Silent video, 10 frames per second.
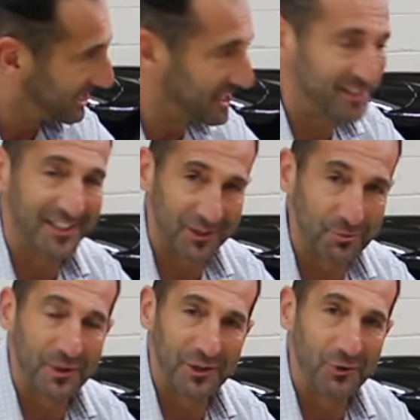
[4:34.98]
This thing
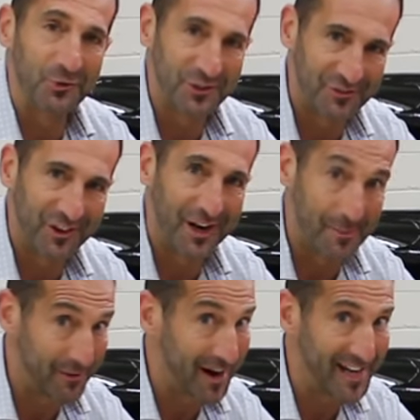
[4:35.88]
looks pretty cool so far,
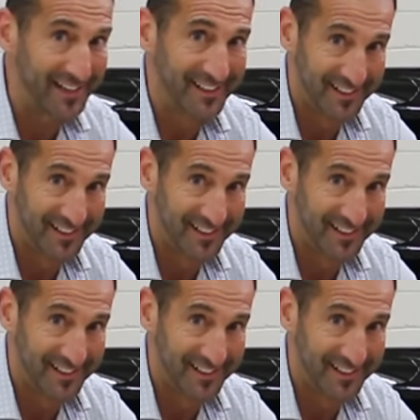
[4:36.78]
am I right?